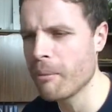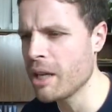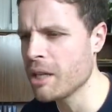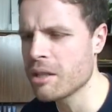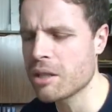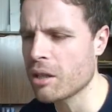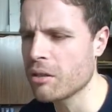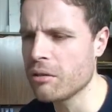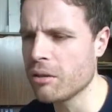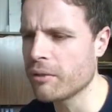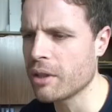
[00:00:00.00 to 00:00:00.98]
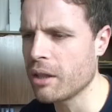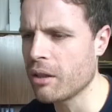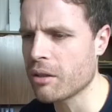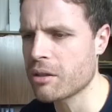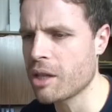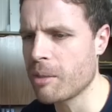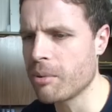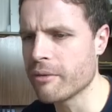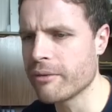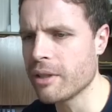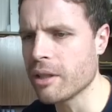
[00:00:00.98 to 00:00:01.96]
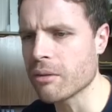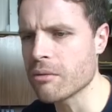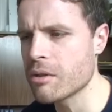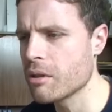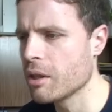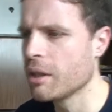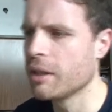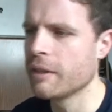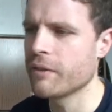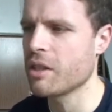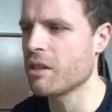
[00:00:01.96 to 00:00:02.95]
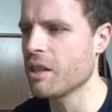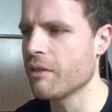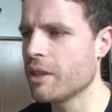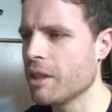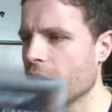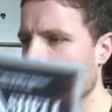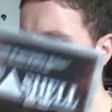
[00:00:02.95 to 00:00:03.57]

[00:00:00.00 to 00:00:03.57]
meaning to show you for the last couple of videos. It's the DVD